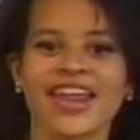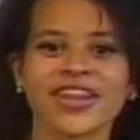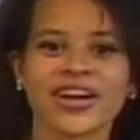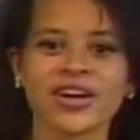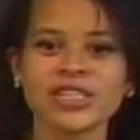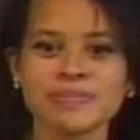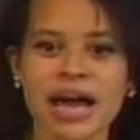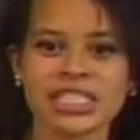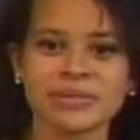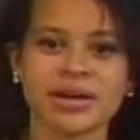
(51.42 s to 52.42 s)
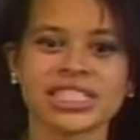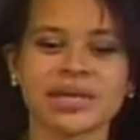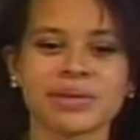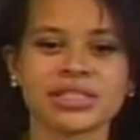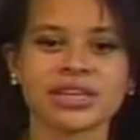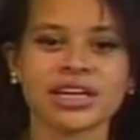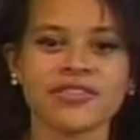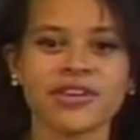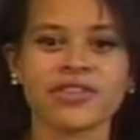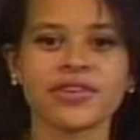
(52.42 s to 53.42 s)
The girls' basketball team is looking for
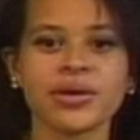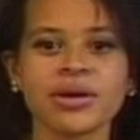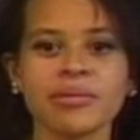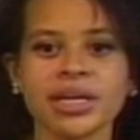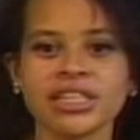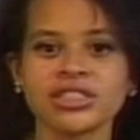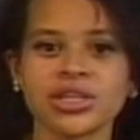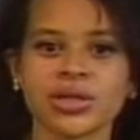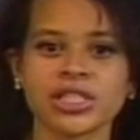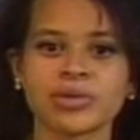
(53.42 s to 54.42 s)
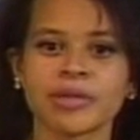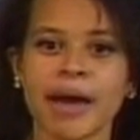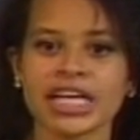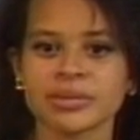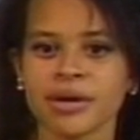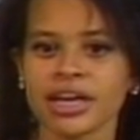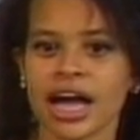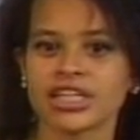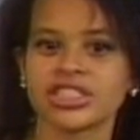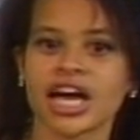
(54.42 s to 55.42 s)
a few committed students with basketball
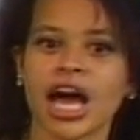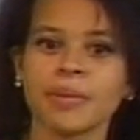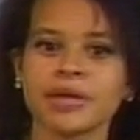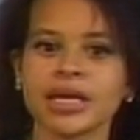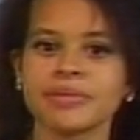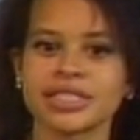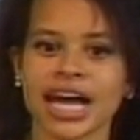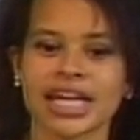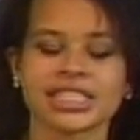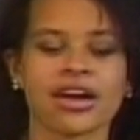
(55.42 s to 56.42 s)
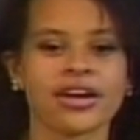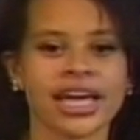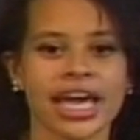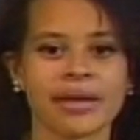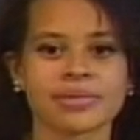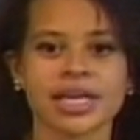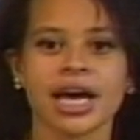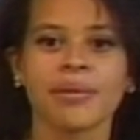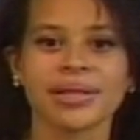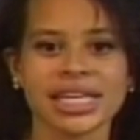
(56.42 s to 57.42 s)
knowledge to help keep stats at our games.
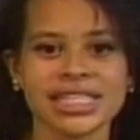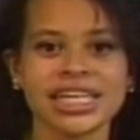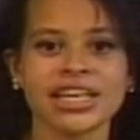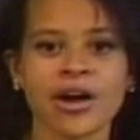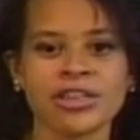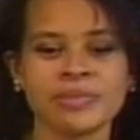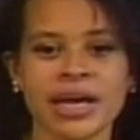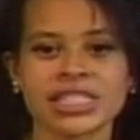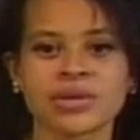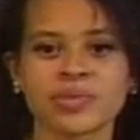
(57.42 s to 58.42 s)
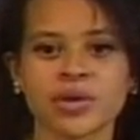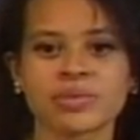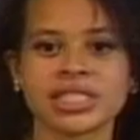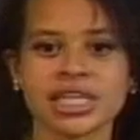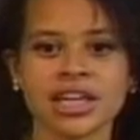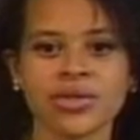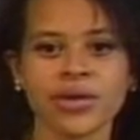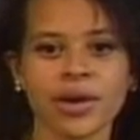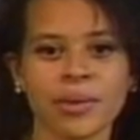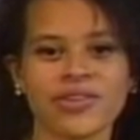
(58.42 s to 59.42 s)
Please see Coach Banks in room
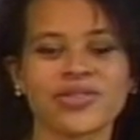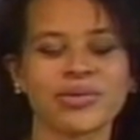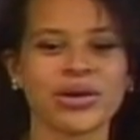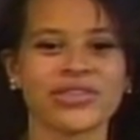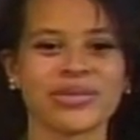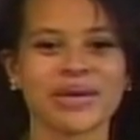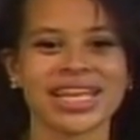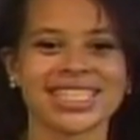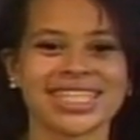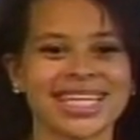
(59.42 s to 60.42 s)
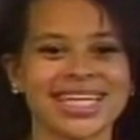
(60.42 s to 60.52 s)
C301 for more information.